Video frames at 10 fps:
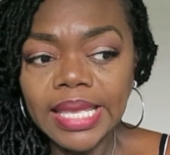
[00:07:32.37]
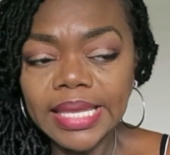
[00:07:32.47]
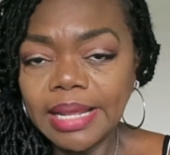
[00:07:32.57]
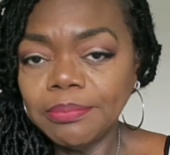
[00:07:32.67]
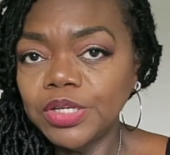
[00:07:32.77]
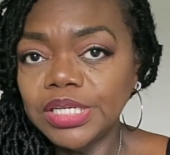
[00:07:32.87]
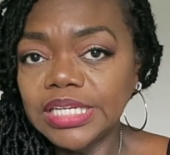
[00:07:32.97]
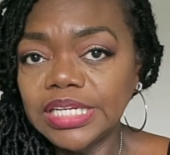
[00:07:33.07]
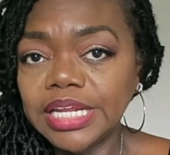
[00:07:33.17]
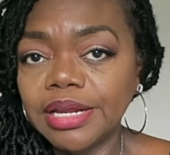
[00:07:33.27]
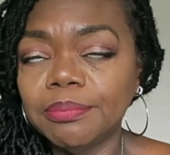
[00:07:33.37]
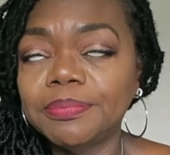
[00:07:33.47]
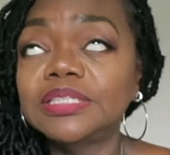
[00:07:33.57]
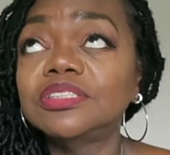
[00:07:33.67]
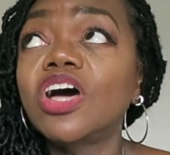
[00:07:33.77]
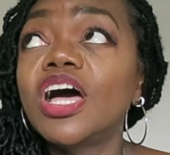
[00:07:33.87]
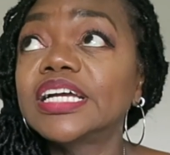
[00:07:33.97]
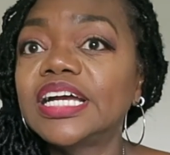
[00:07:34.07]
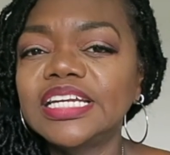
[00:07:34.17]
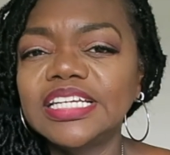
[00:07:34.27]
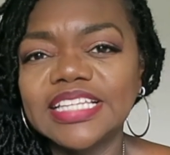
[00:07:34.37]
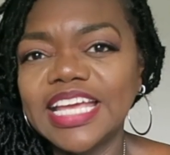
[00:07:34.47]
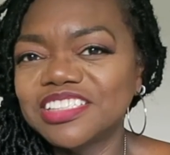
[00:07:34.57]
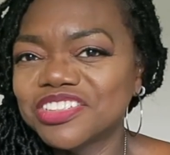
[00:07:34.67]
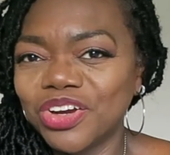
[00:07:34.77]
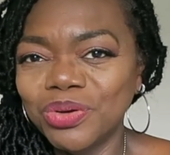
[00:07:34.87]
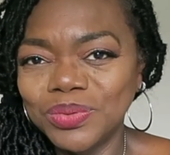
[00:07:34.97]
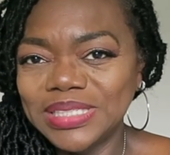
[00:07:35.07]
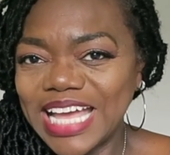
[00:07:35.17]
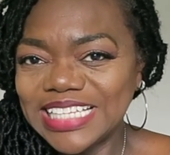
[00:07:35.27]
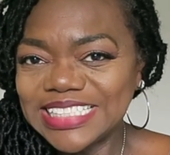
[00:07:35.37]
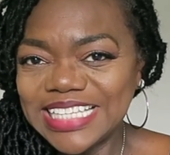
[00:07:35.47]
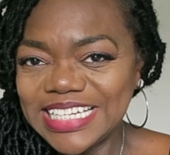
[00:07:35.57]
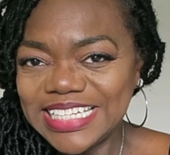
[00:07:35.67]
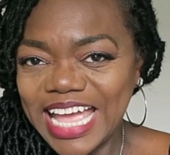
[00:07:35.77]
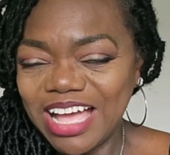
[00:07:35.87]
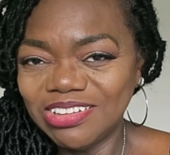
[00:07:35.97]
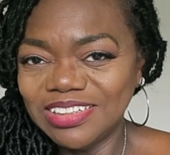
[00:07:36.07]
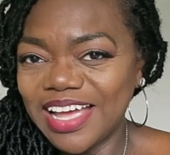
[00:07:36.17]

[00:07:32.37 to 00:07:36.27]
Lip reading: And I put it in there, but doggone it, that skirt would not stay down.